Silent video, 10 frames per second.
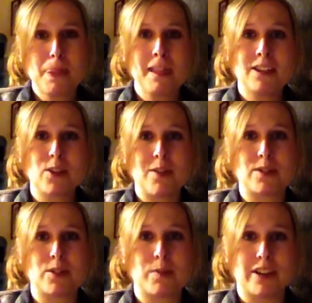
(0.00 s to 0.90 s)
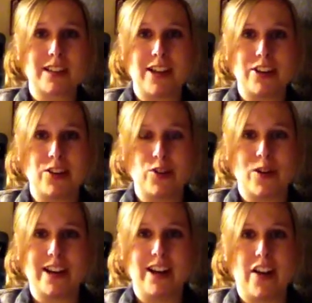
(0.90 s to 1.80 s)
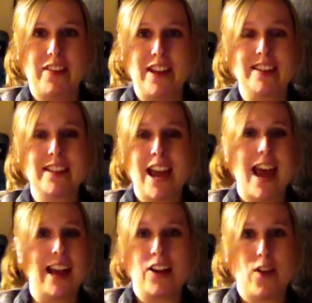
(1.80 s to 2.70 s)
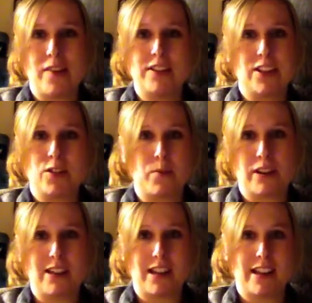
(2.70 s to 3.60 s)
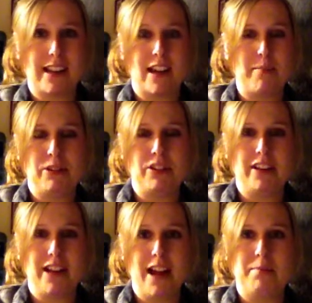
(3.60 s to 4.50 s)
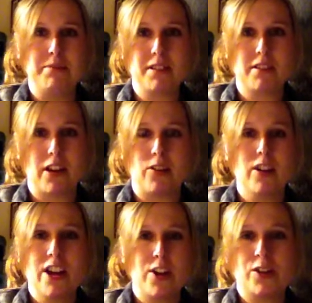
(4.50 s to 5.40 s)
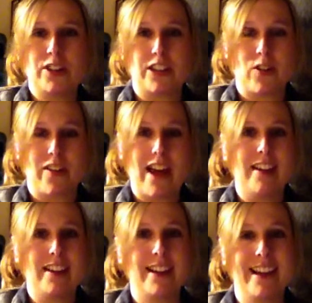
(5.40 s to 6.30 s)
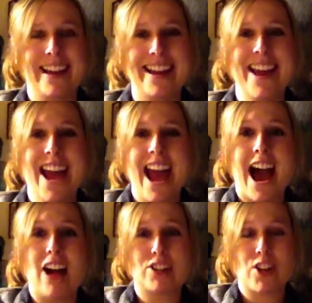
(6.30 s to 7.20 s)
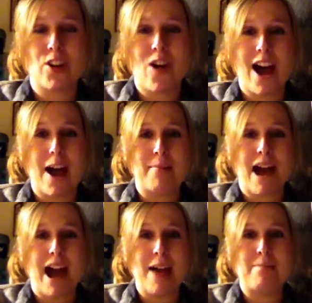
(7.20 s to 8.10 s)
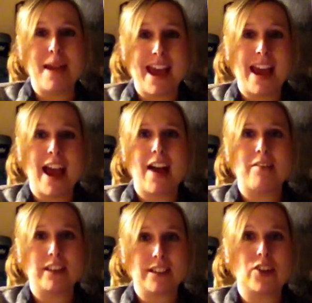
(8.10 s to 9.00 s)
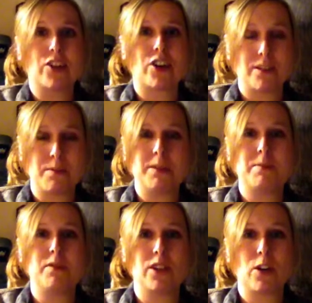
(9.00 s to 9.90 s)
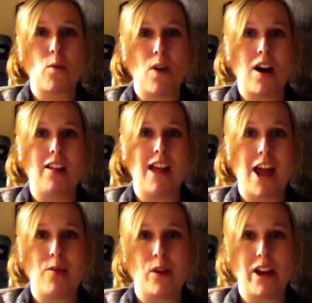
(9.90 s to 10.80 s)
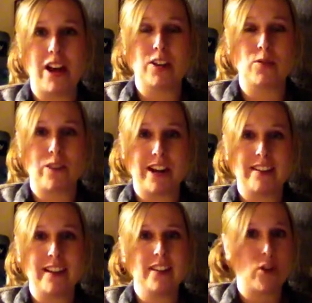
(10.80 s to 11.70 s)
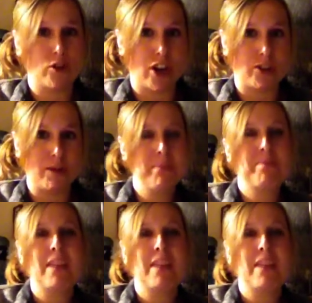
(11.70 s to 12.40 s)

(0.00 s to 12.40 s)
So I was super excited to join in on this, and I know I've said super excited like a billion times, so just ignore that. Also, I may have listened to Christmas music while I was reading these, no judgment.